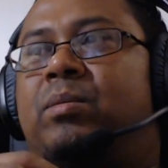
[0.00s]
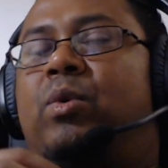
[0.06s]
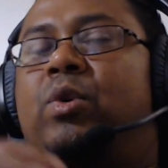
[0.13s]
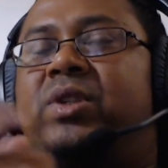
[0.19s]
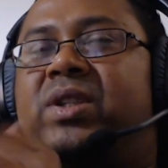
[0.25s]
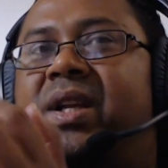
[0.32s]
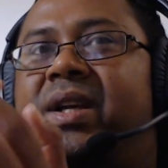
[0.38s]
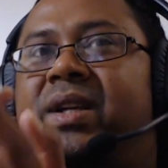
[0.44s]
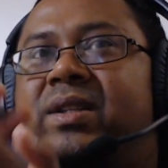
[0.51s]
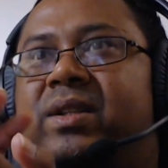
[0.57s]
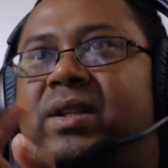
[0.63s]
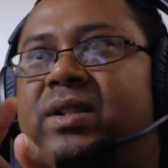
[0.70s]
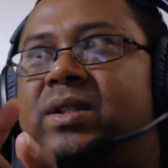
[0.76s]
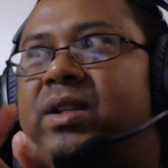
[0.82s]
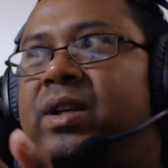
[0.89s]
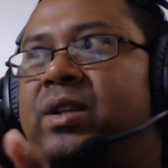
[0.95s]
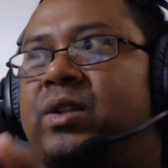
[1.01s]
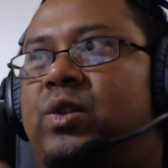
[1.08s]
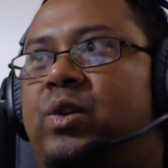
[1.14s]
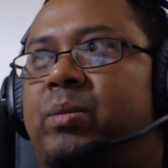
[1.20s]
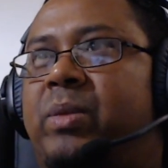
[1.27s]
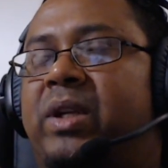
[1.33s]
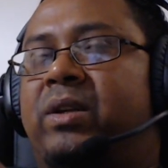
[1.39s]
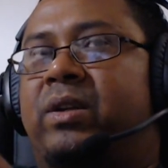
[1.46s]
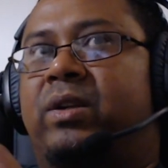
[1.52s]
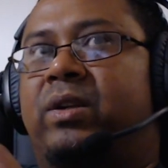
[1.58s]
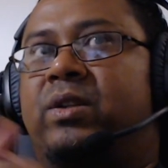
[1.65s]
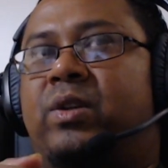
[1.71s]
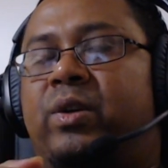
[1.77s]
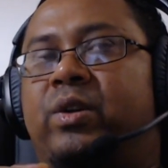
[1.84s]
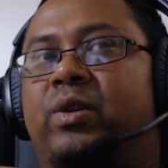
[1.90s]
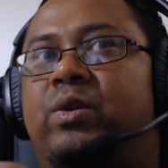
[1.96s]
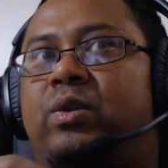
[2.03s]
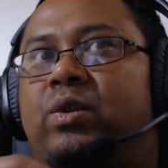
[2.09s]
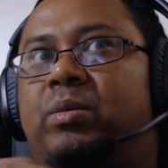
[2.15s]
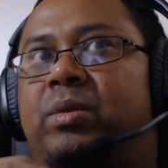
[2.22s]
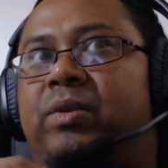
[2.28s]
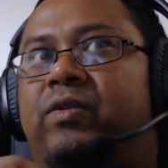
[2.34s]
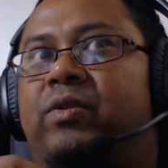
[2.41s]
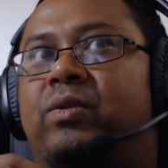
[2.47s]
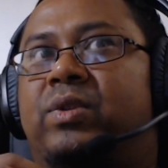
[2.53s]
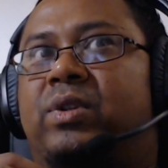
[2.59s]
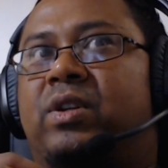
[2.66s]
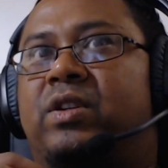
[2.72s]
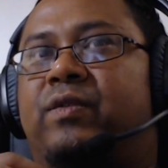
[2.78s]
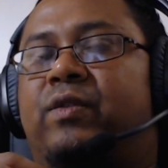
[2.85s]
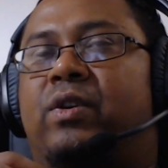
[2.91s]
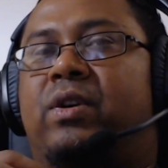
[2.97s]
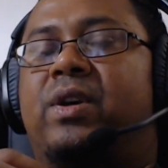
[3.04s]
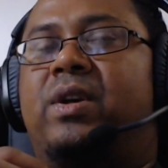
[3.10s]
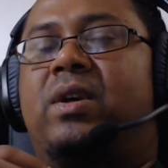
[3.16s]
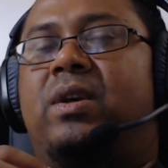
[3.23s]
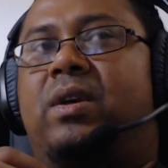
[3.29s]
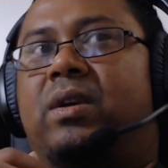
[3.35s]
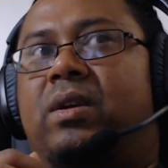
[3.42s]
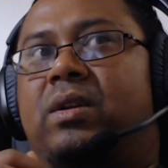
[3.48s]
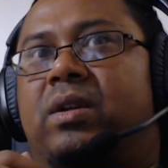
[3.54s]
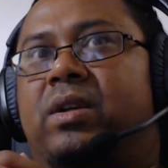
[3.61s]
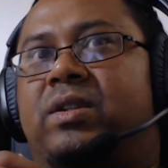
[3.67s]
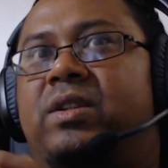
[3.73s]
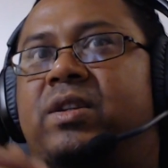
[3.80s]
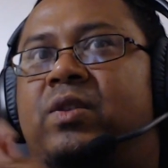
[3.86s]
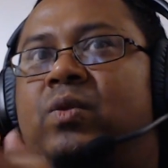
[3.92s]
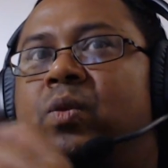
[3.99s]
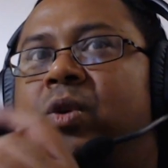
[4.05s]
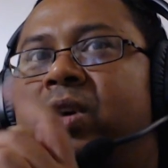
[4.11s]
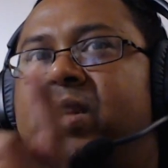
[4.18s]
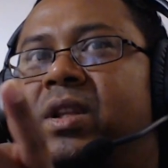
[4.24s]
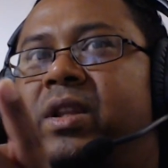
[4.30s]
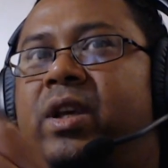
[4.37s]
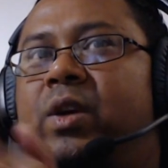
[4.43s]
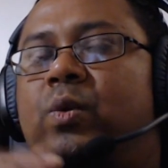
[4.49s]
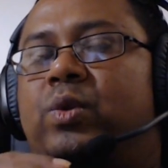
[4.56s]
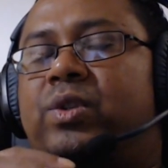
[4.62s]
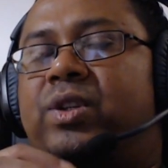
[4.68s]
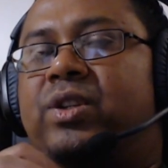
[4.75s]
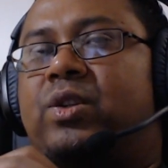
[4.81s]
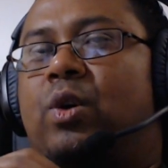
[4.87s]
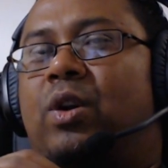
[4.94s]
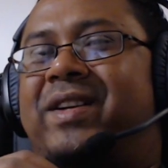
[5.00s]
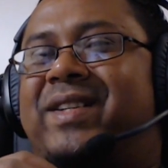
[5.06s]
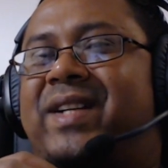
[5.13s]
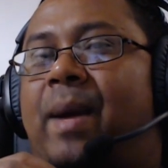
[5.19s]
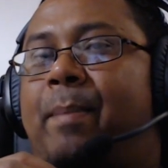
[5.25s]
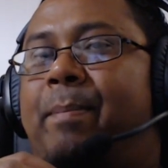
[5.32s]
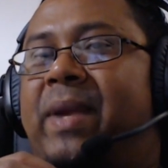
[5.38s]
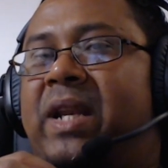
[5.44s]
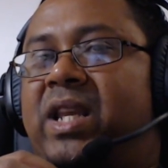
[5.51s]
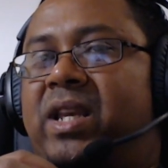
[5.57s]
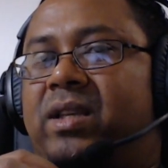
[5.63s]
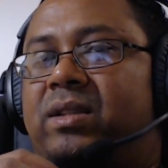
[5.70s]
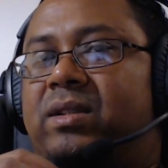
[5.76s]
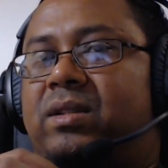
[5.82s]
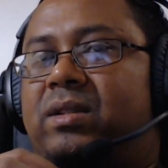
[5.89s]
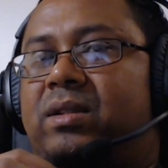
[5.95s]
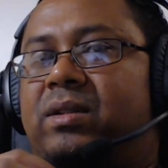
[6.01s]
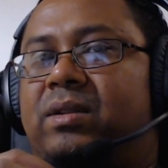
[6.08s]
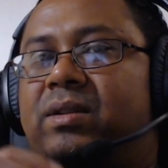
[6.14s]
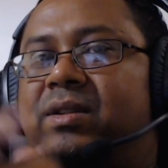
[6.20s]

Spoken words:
Mostly it's instrumentals on YouTube. If you search for, there's this word that they use. It's called Trapanese.